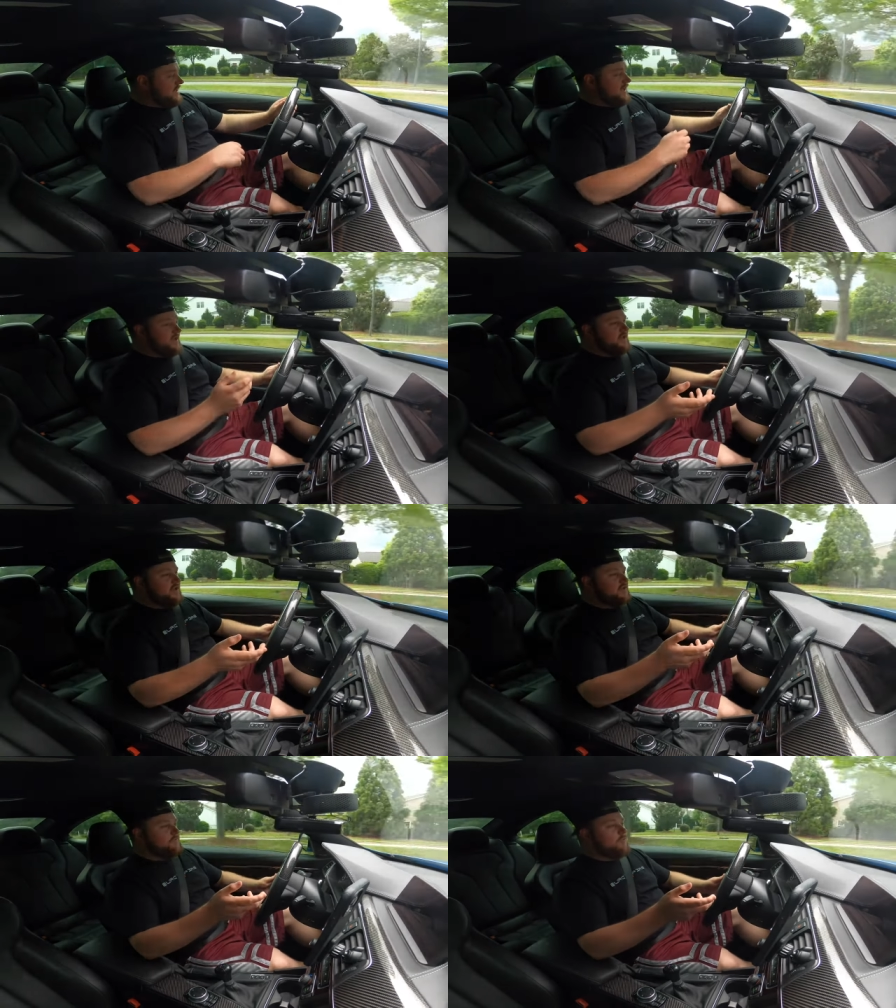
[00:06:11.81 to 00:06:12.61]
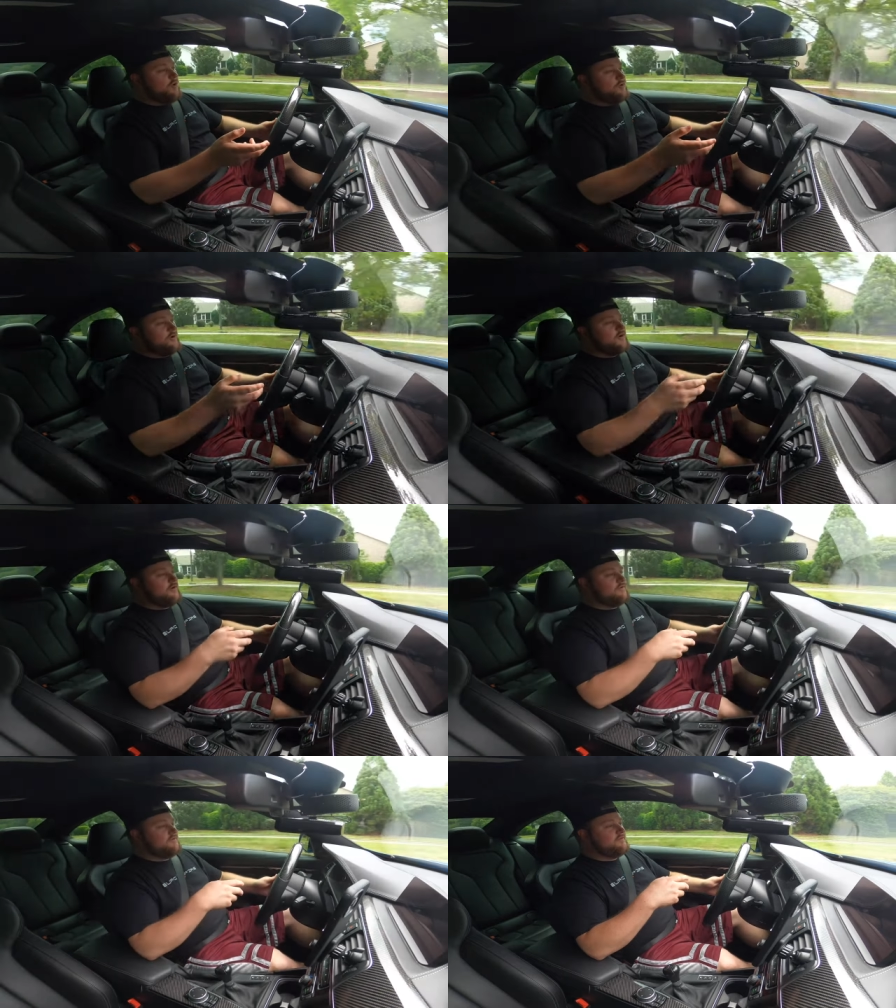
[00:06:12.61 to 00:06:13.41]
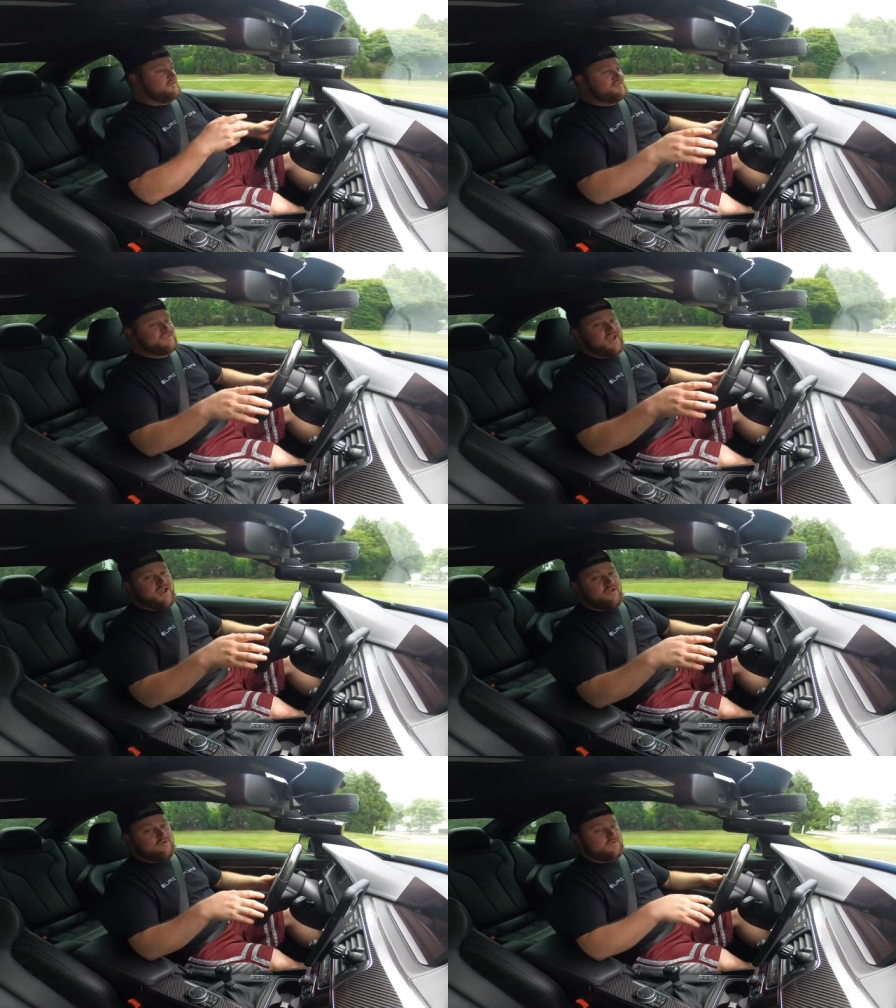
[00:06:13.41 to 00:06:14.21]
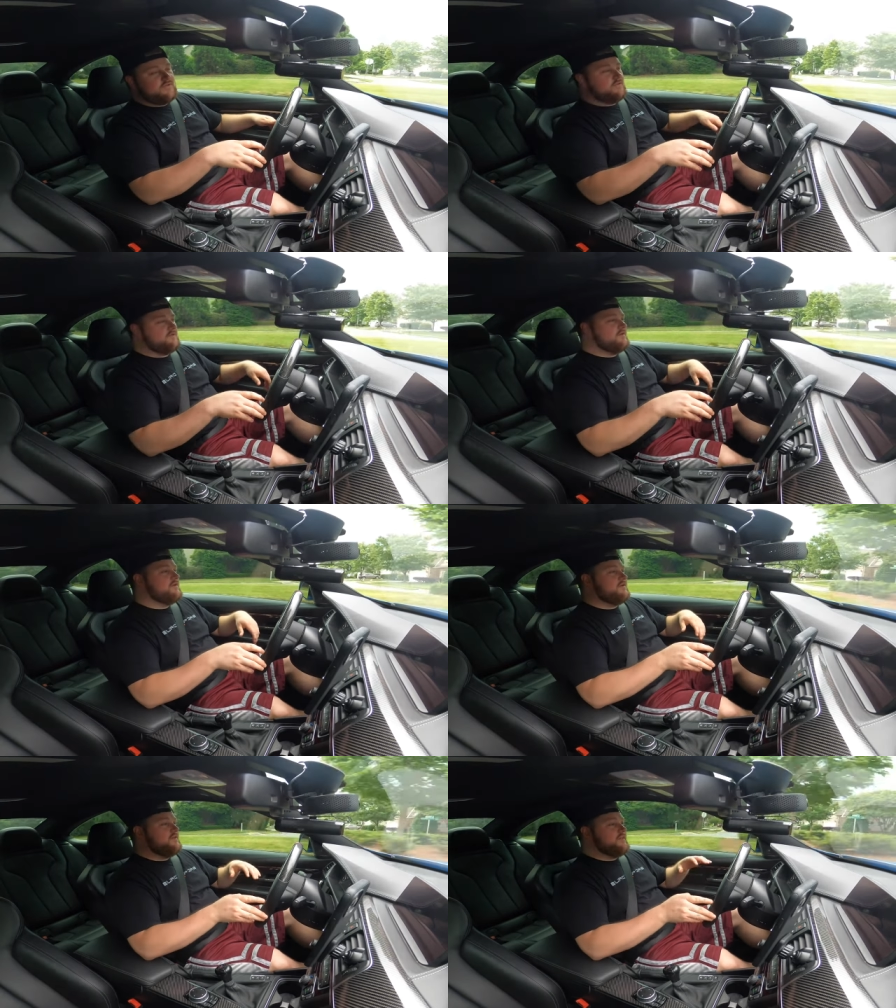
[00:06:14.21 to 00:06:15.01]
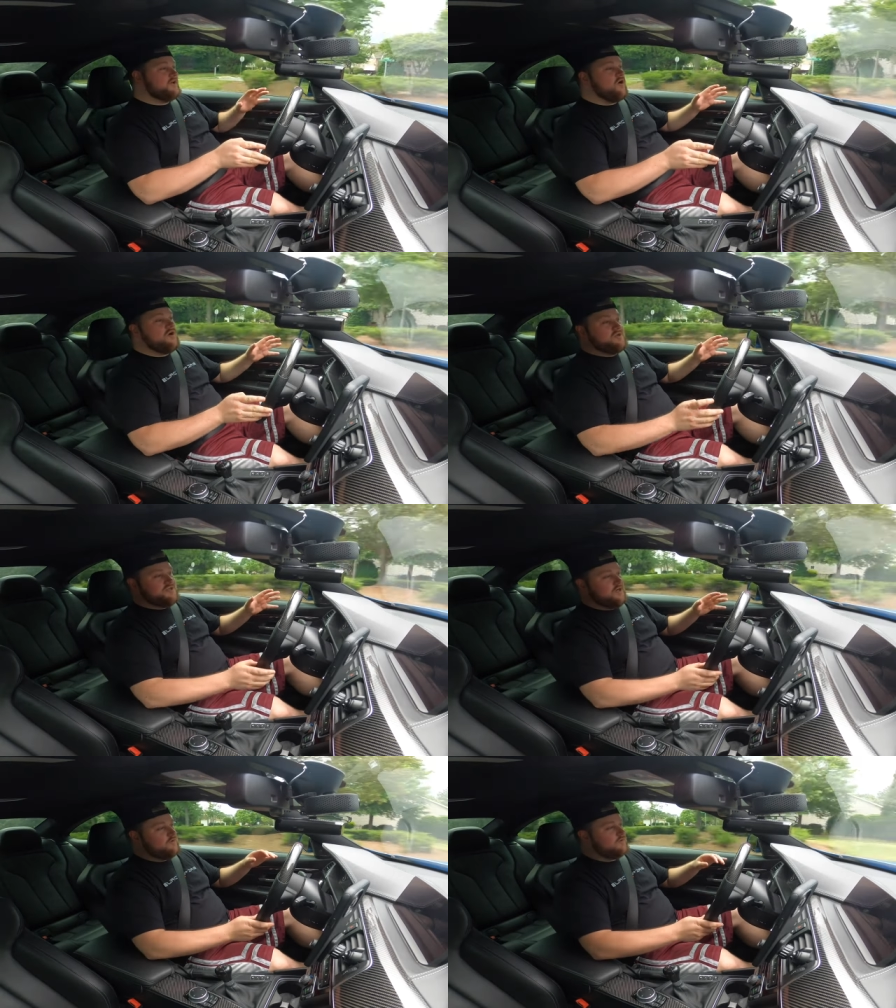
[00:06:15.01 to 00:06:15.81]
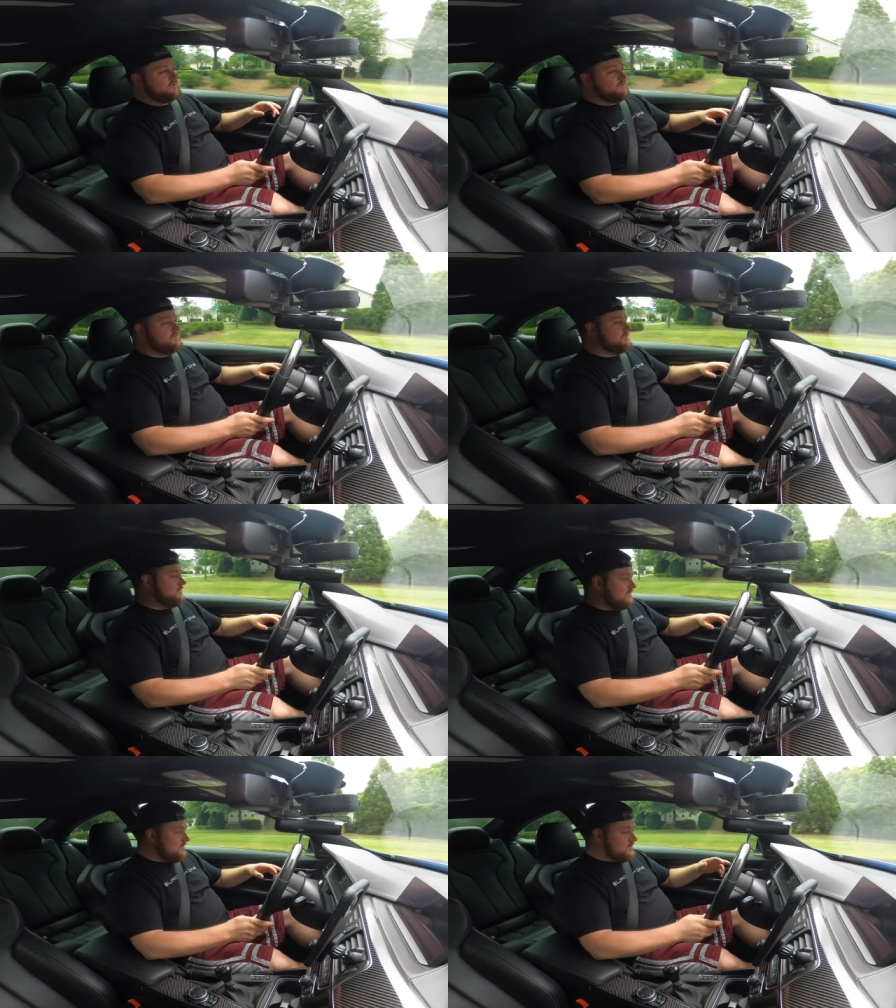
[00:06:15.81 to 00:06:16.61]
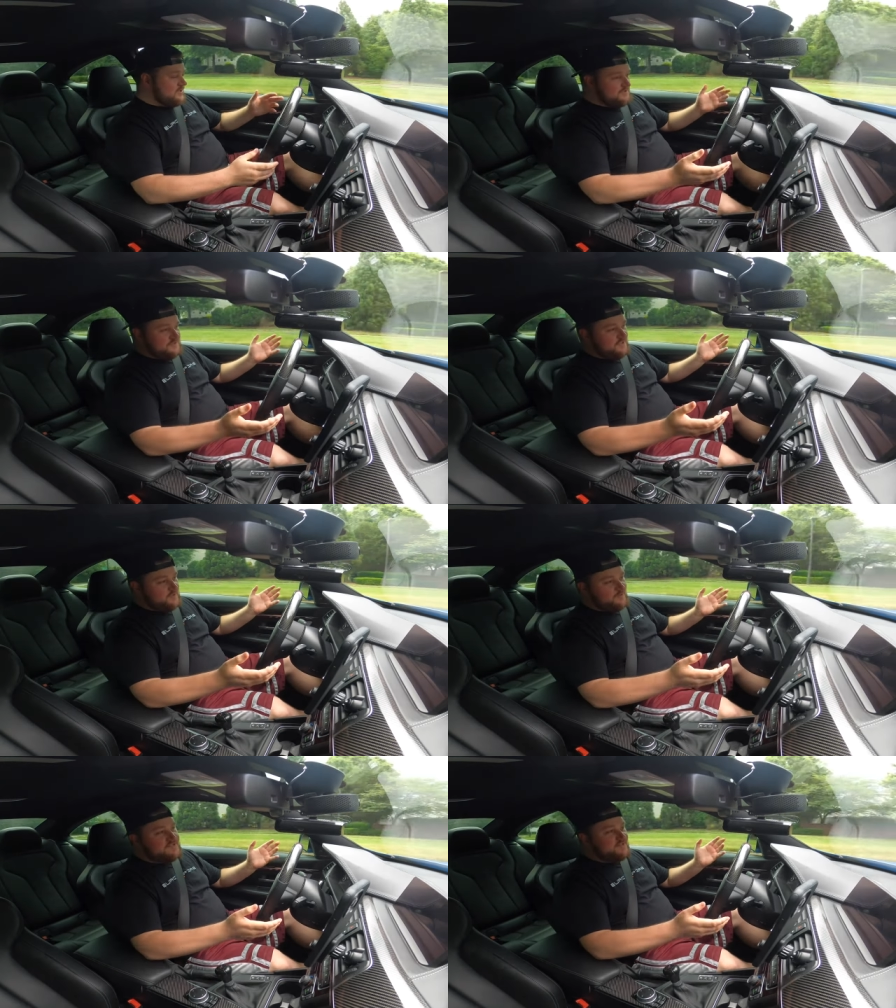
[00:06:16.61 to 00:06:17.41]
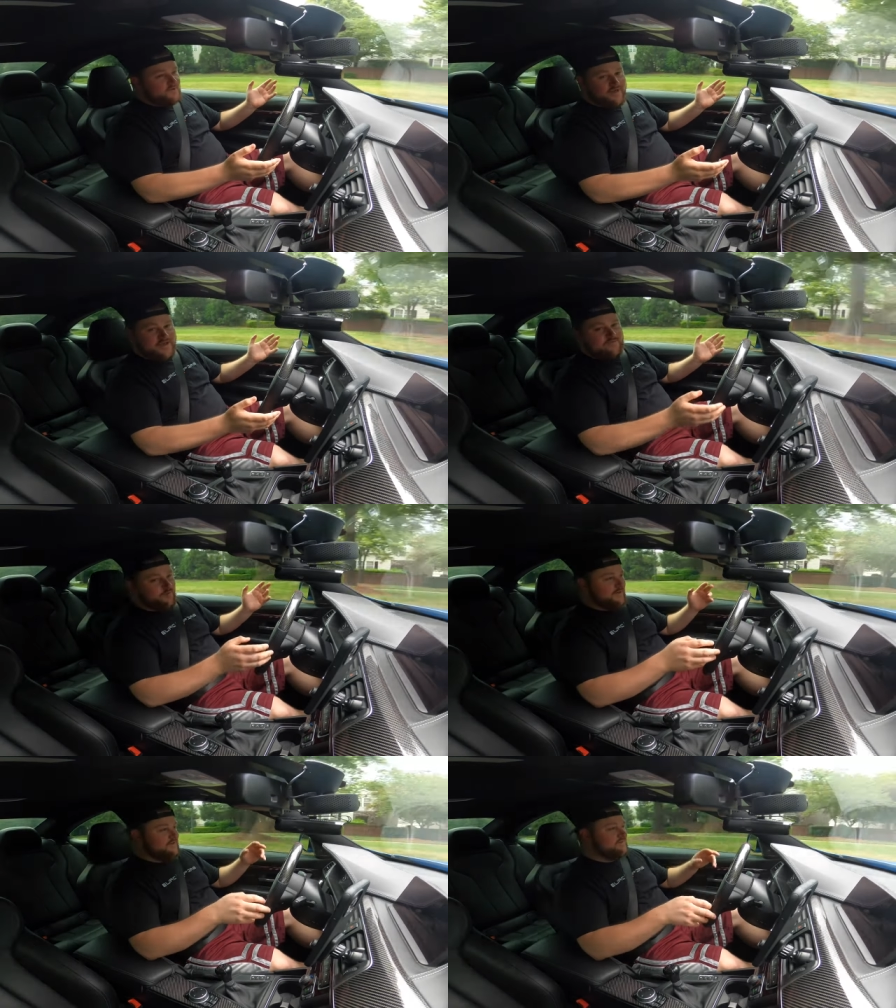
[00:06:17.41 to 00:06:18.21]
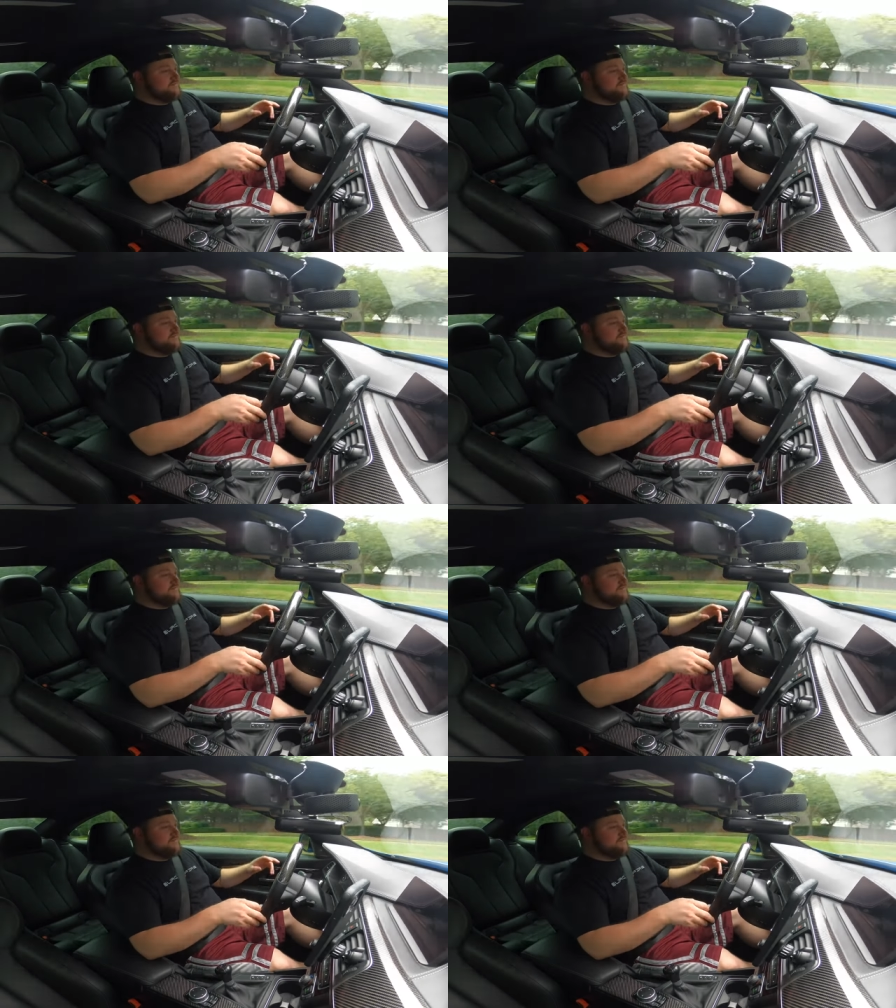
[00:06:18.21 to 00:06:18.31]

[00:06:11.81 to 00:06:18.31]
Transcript: hating on the motor, the sound, the car in general, are usually the ones that don't have one.